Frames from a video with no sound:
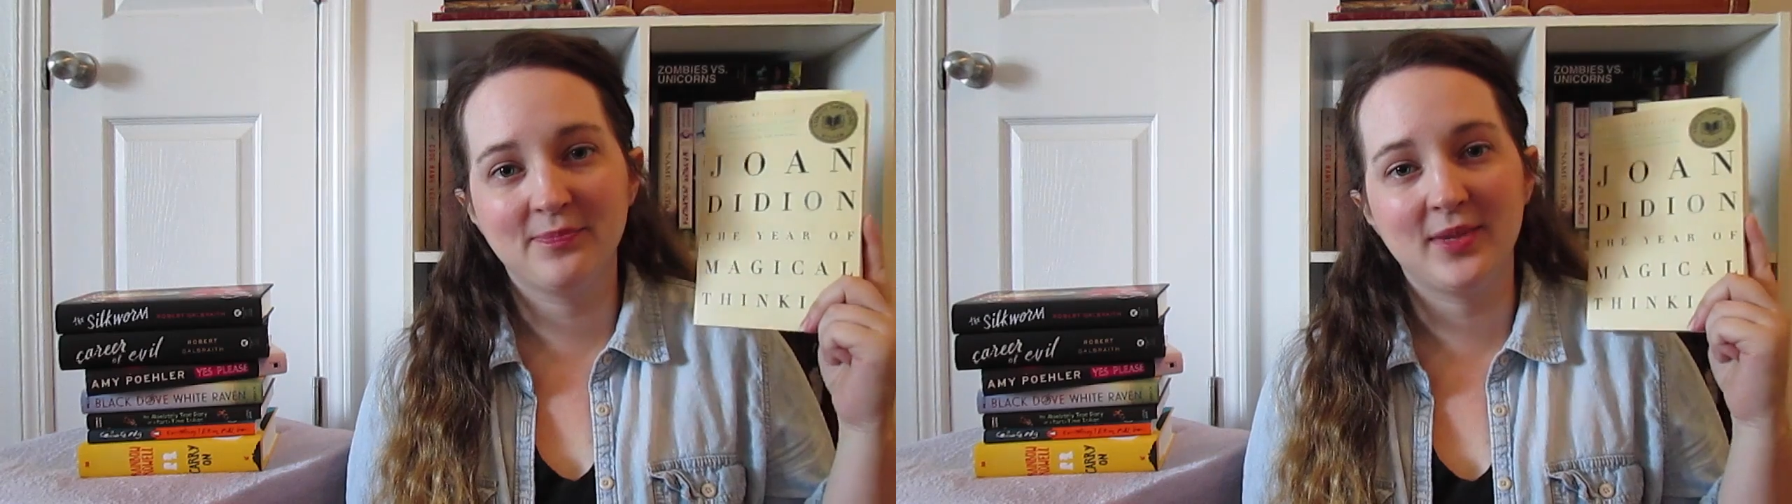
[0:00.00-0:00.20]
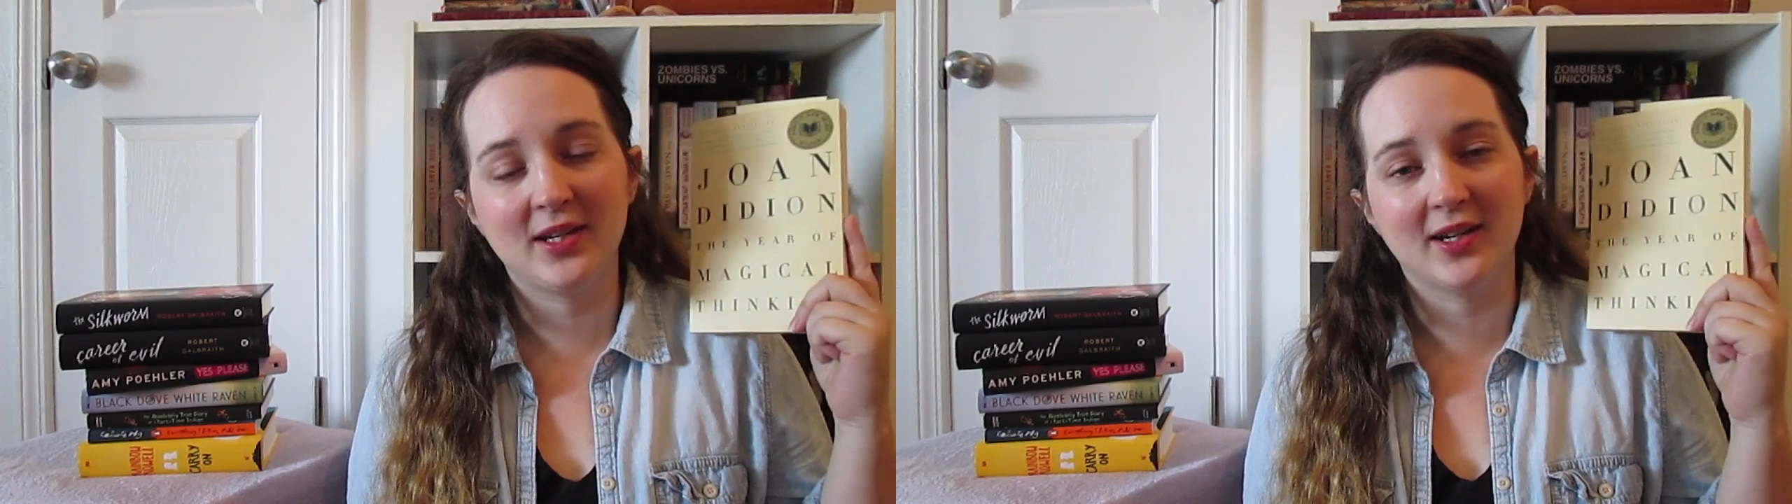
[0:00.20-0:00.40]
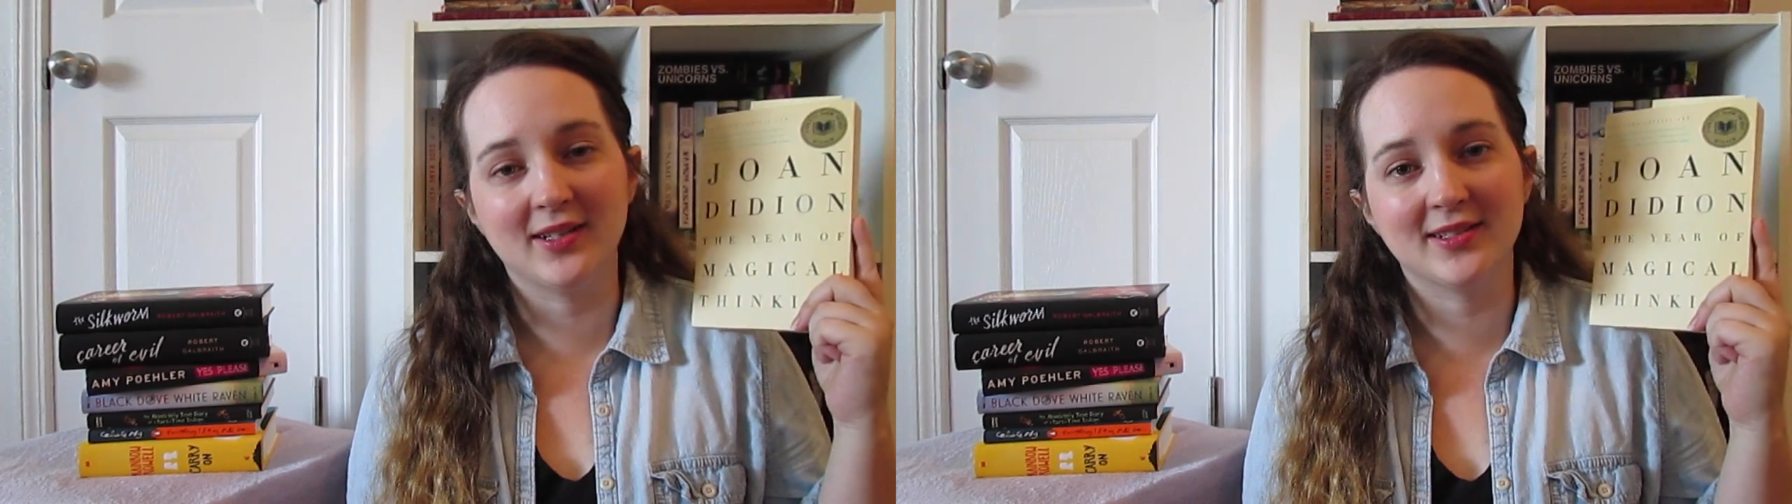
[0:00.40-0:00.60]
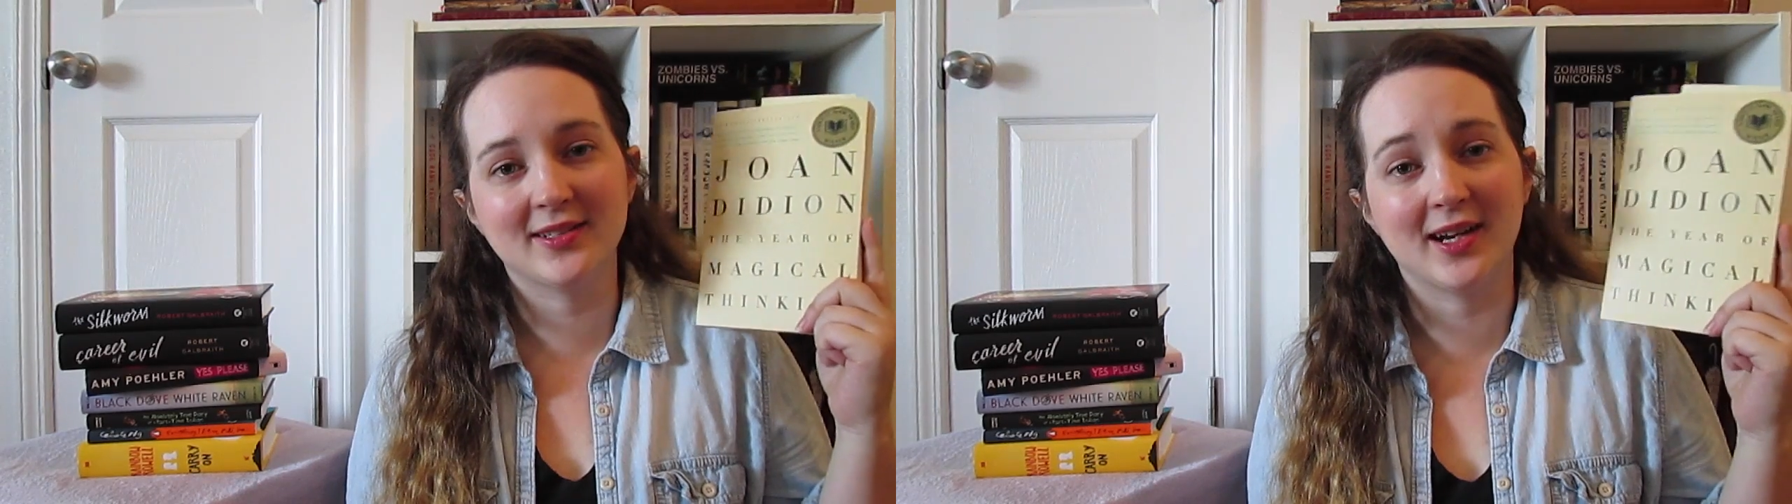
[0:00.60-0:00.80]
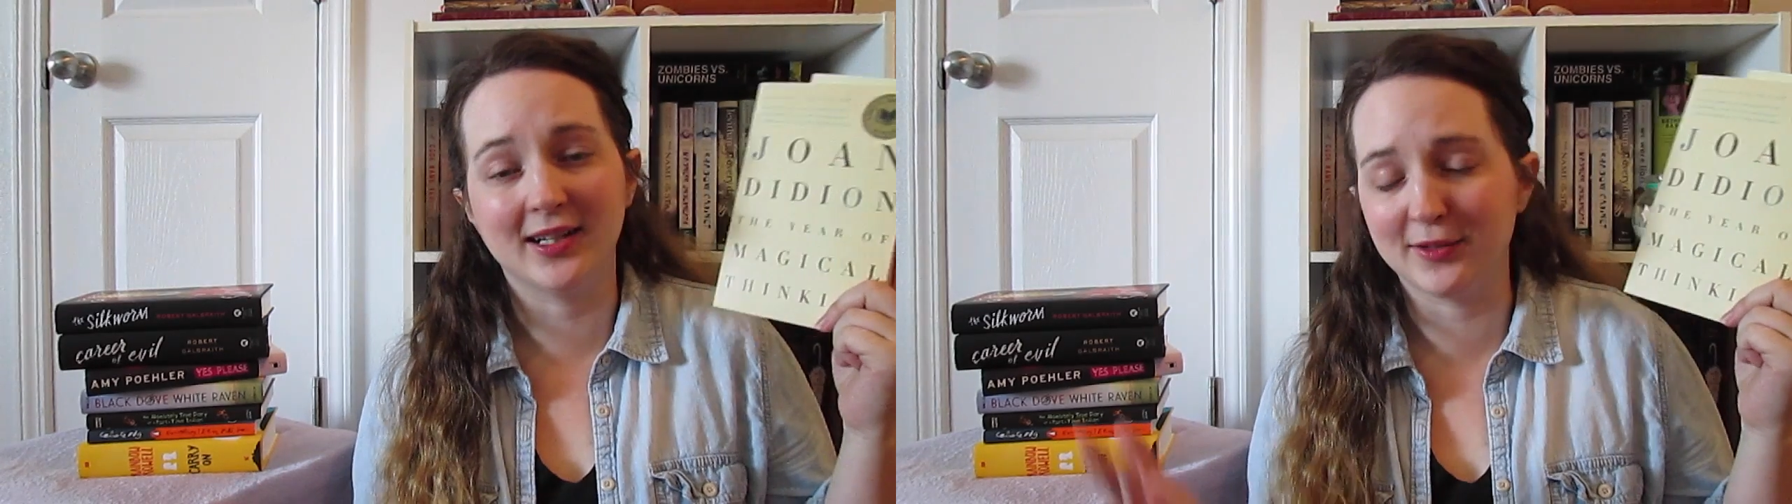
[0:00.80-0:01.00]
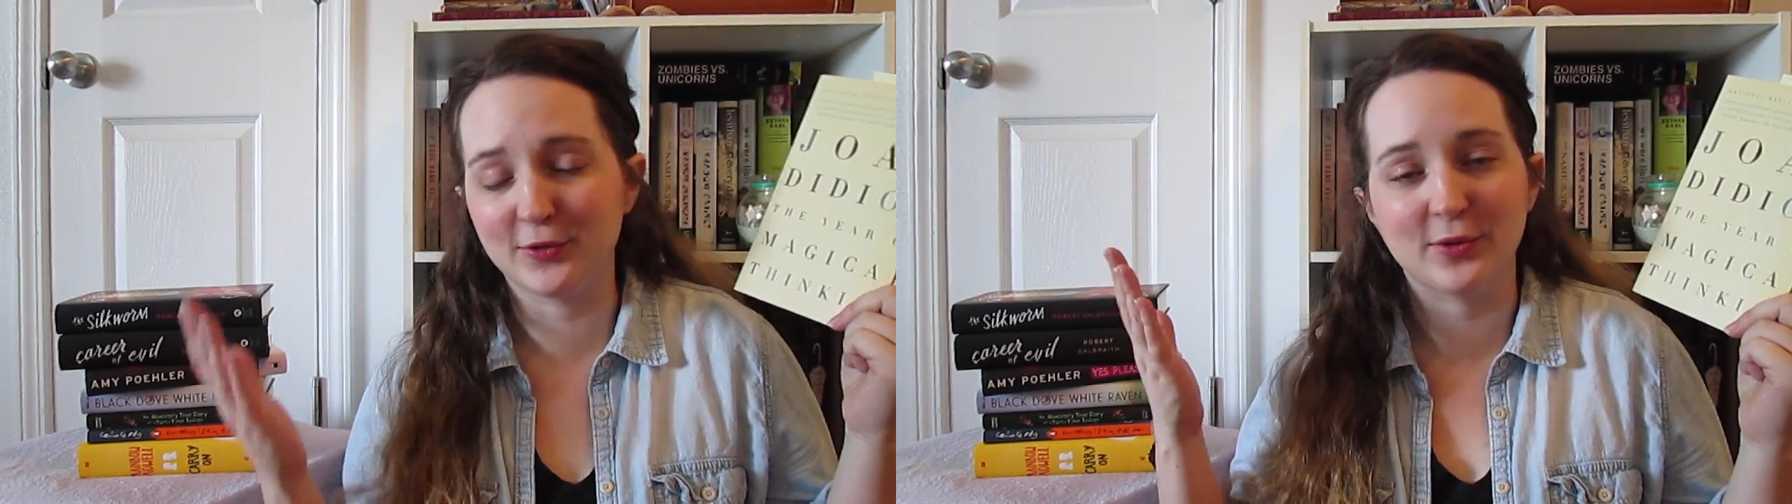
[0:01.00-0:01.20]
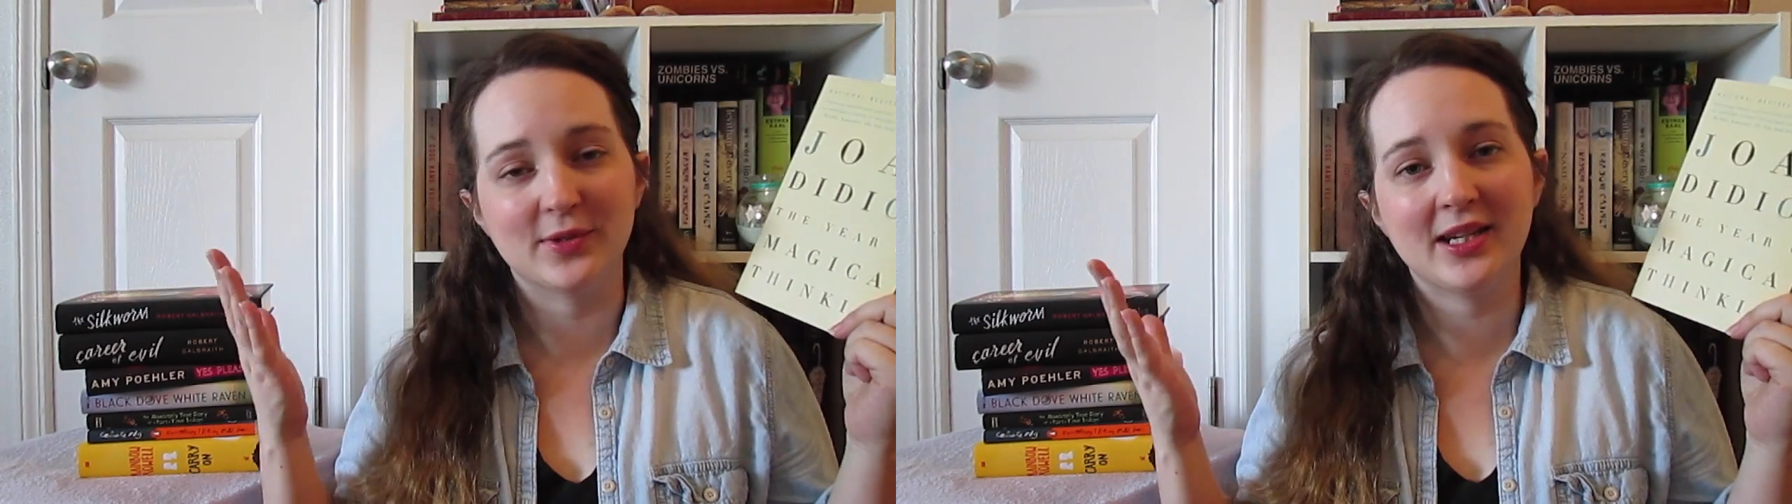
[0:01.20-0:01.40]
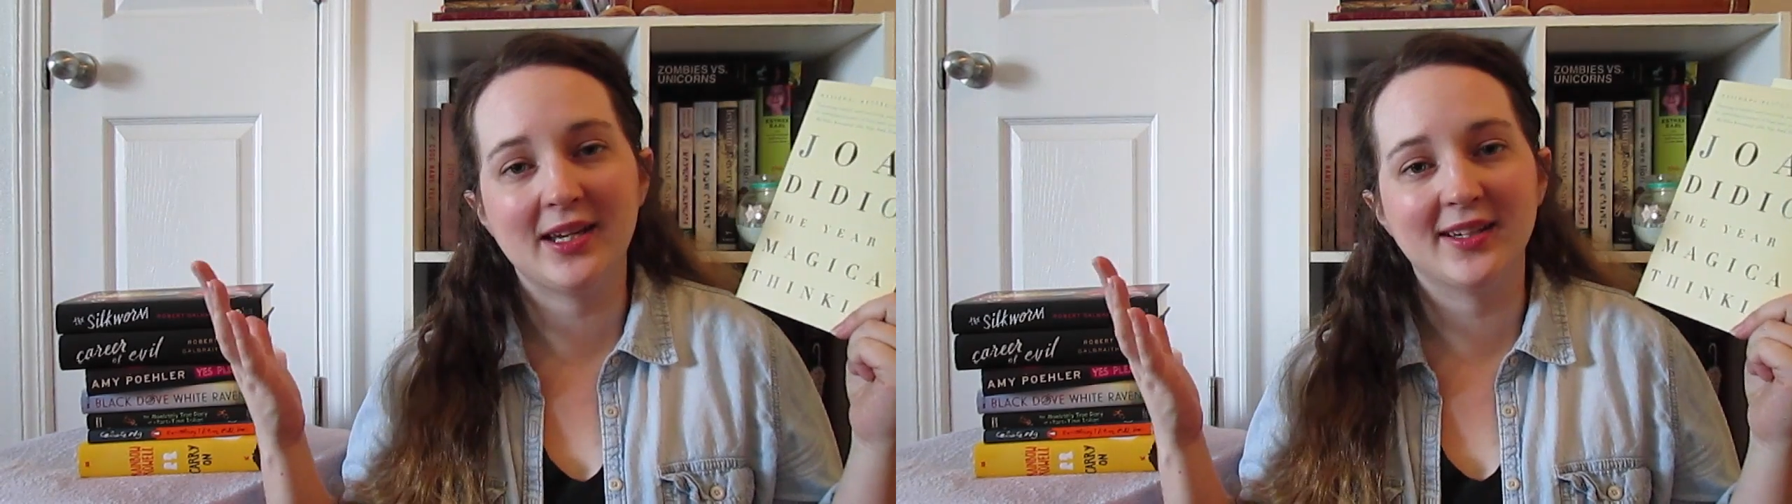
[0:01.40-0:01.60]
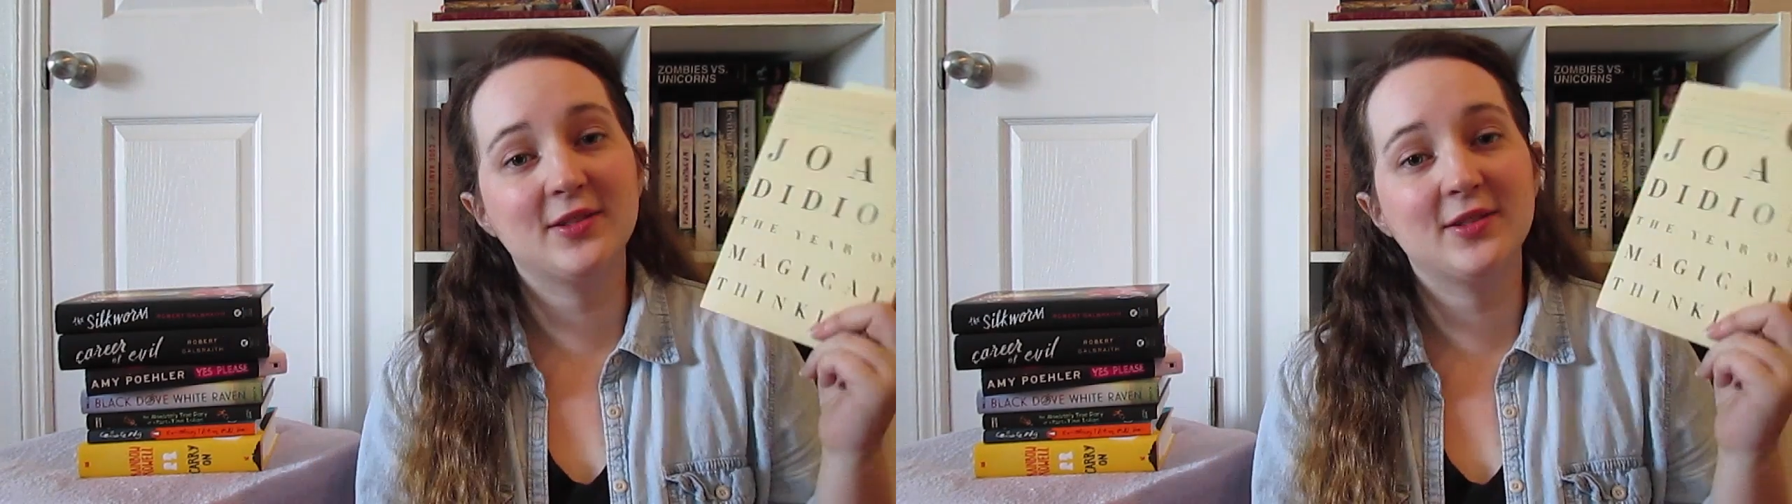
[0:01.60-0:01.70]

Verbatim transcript: because I love Joan Didion.